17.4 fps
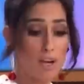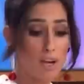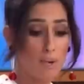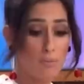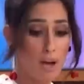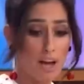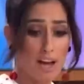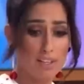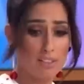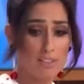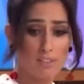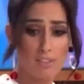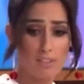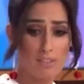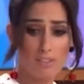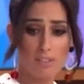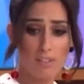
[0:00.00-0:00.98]
Um,
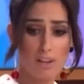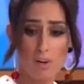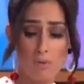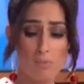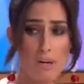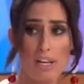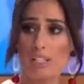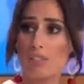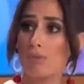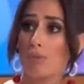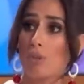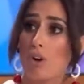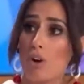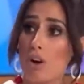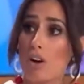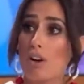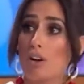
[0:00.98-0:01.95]
and little bits
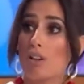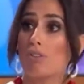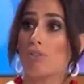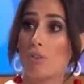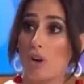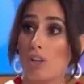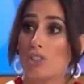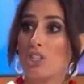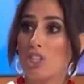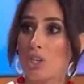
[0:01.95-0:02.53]
for our for our